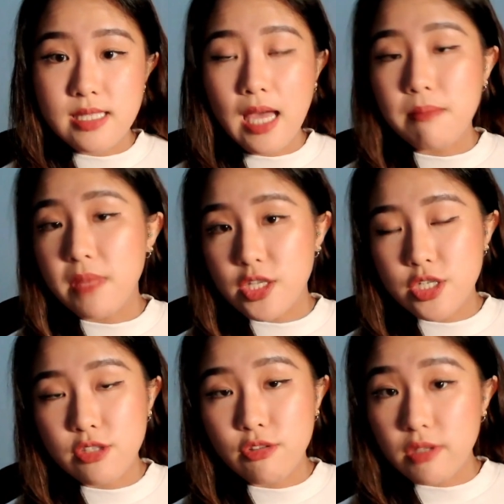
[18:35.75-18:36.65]
that I
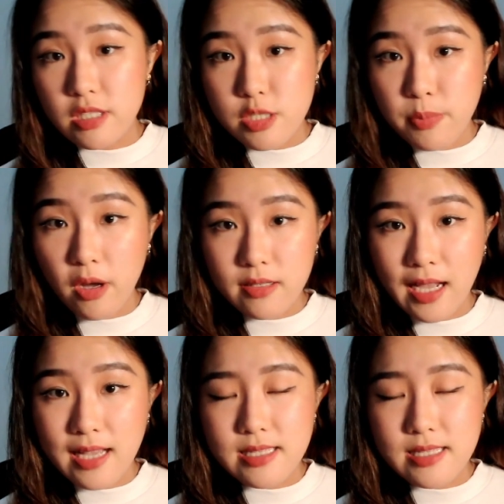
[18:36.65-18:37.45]
mentioned during this podcast,